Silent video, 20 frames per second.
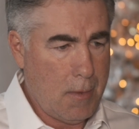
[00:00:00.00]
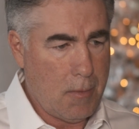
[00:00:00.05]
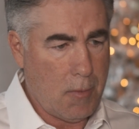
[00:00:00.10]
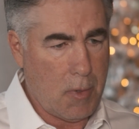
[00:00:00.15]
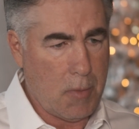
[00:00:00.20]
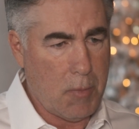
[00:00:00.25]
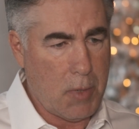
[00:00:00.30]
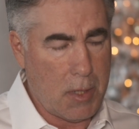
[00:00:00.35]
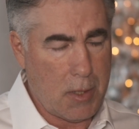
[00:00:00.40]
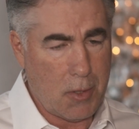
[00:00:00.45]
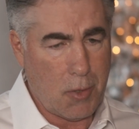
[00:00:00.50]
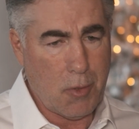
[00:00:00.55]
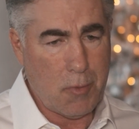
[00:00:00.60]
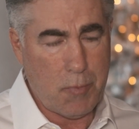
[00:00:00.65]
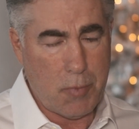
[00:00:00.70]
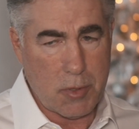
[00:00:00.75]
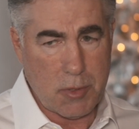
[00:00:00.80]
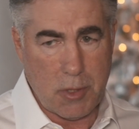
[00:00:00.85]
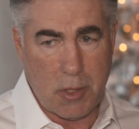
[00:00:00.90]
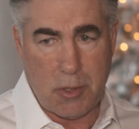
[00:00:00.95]
We've been in
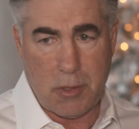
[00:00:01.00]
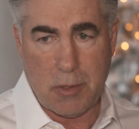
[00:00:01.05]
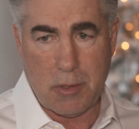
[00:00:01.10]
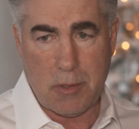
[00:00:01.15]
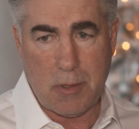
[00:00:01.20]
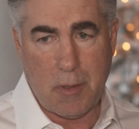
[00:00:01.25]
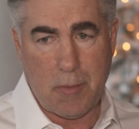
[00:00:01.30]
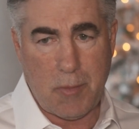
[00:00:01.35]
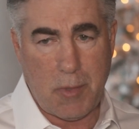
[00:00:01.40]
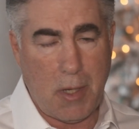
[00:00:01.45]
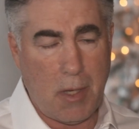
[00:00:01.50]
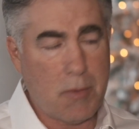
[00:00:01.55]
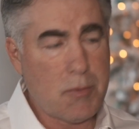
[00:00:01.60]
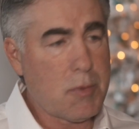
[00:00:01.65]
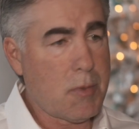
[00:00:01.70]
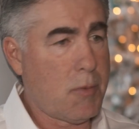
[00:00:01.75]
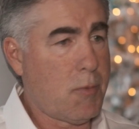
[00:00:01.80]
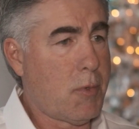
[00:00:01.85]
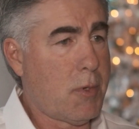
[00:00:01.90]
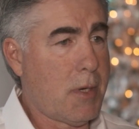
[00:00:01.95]
good position sometimes,
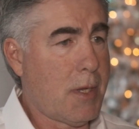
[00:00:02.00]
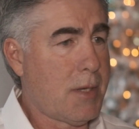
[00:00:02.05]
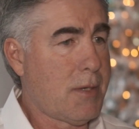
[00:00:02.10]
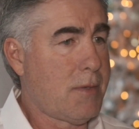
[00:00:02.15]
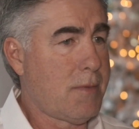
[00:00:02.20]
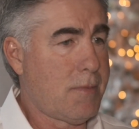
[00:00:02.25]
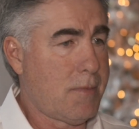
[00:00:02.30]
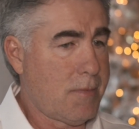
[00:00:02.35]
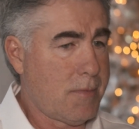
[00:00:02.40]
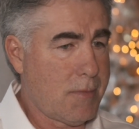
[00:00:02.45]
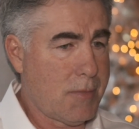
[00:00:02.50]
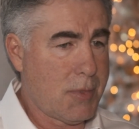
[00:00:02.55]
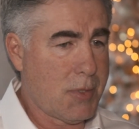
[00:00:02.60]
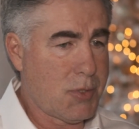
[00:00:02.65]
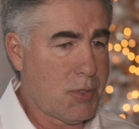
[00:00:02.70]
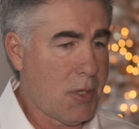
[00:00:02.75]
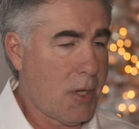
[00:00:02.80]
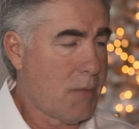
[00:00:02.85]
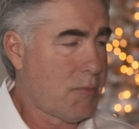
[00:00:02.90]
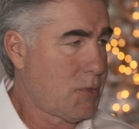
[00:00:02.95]
but the
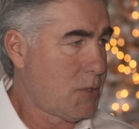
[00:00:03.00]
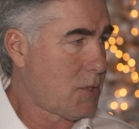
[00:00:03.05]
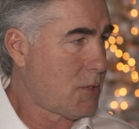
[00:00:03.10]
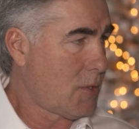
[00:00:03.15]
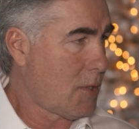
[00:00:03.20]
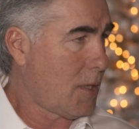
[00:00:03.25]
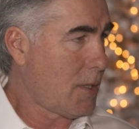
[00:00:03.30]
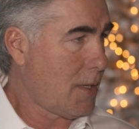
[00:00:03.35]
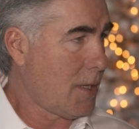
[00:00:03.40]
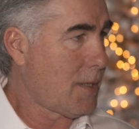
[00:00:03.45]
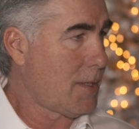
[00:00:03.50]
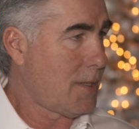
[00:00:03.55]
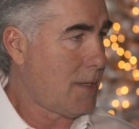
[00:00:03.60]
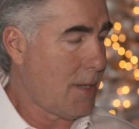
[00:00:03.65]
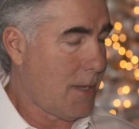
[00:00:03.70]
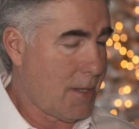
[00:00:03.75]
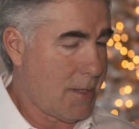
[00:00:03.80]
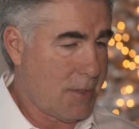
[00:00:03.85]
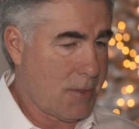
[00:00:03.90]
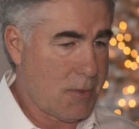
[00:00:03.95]
job's just not getting
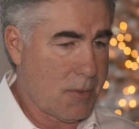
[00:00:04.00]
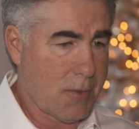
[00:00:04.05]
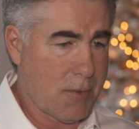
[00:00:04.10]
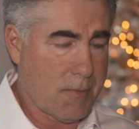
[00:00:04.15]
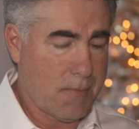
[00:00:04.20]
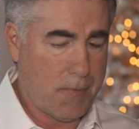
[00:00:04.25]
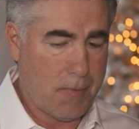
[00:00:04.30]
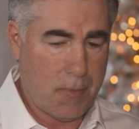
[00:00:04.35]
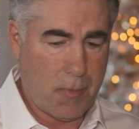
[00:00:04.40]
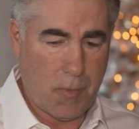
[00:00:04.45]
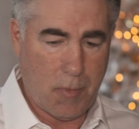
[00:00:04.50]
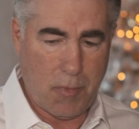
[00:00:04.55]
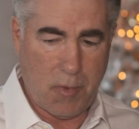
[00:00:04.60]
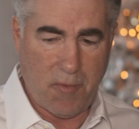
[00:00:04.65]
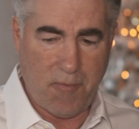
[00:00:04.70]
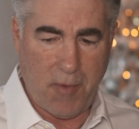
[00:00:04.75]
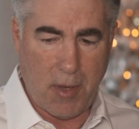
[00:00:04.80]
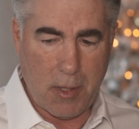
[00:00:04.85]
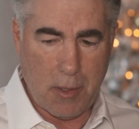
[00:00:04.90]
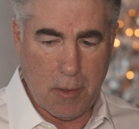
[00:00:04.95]
done, so.
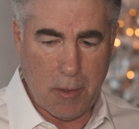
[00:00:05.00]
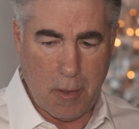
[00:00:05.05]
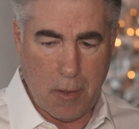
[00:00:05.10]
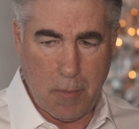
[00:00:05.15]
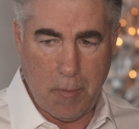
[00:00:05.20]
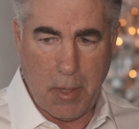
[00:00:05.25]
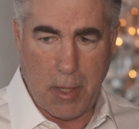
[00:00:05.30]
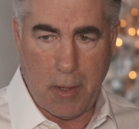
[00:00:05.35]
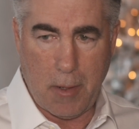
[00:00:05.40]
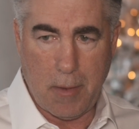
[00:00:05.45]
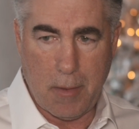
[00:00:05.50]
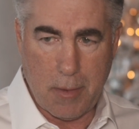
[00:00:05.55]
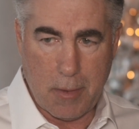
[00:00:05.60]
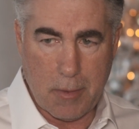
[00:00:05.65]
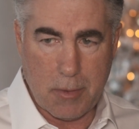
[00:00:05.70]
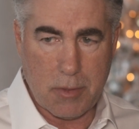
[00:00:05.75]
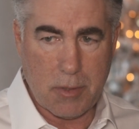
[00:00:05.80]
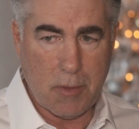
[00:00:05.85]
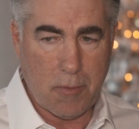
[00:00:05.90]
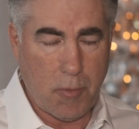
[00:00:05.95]
Defend a little better
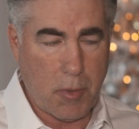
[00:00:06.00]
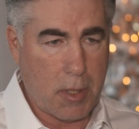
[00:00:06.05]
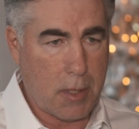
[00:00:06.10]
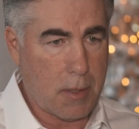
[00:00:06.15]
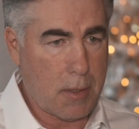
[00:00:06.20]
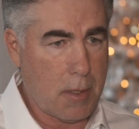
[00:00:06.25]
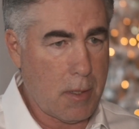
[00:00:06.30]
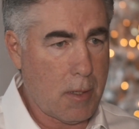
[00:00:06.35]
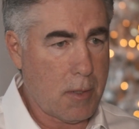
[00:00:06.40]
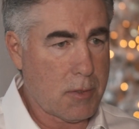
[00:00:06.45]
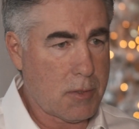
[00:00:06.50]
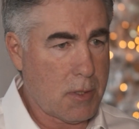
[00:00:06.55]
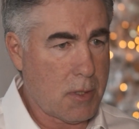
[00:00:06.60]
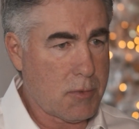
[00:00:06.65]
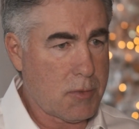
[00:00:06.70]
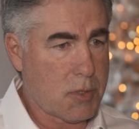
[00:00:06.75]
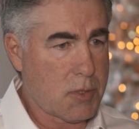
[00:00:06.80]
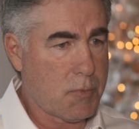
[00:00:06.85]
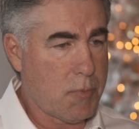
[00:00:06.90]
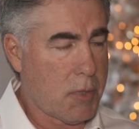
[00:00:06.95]
and see if we can get
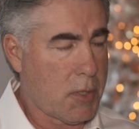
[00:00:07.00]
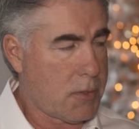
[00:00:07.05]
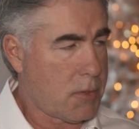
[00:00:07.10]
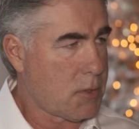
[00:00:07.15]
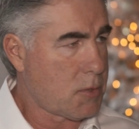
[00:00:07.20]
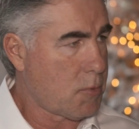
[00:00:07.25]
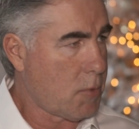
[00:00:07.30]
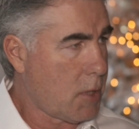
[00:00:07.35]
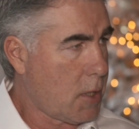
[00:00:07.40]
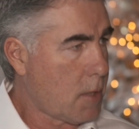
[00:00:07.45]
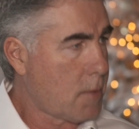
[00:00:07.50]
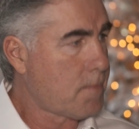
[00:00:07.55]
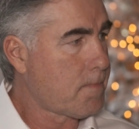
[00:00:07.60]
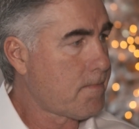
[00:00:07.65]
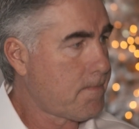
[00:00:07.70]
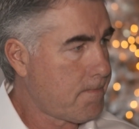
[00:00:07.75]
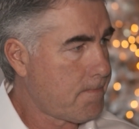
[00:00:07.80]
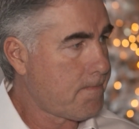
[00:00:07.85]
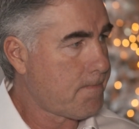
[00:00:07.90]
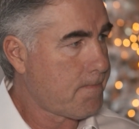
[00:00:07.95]
ourselves a split this weekend. Like the
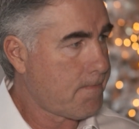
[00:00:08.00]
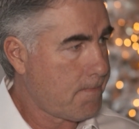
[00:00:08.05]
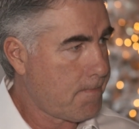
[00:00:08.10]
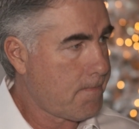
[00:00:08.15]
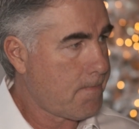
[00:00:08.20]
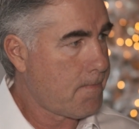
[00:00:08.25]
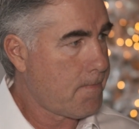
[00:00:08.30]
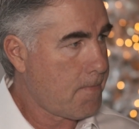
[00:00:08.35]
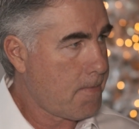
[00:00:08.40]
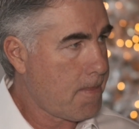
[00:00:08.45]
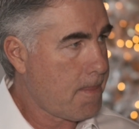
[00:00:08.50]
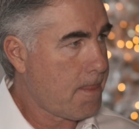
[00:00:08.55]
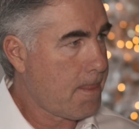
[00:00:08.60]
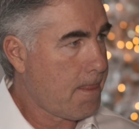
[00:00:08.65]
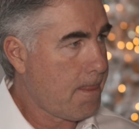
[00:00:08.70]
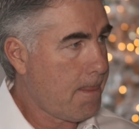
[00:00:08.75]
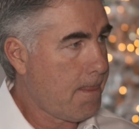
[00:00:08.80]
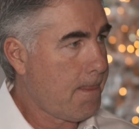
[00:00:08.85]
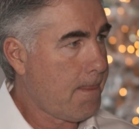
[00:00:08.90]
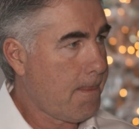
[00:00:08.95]
4-2 goal last night,
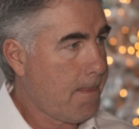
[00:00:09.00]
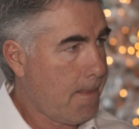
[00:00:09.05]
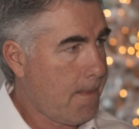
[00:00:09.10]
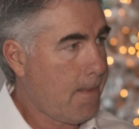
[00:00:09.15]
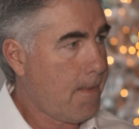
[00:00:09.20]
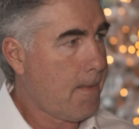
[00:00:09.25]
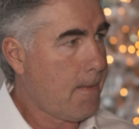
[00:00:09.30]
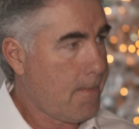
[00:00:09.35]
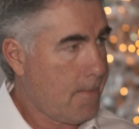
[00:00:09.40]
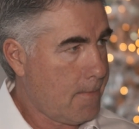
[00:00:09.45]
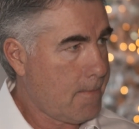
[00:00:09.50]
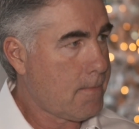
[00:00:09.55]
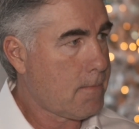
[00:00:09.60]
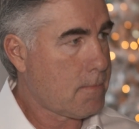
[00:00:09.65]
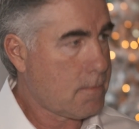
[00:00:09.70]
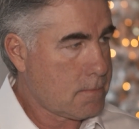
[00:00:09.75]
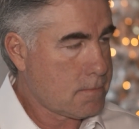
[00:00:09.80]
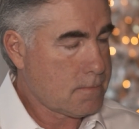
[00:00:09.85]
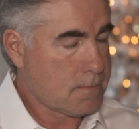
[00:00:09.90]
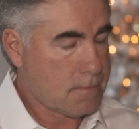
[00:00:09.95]
right? Where you mean
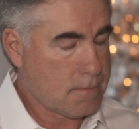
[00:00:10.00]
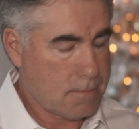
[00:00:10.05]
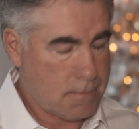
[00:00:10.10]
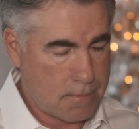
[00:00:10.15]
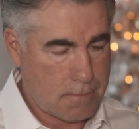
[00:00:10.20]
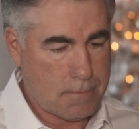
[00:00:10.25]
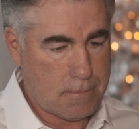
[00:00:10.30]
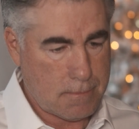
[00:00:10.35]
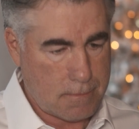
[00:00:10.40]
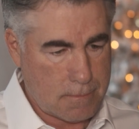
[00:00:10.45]
you were right?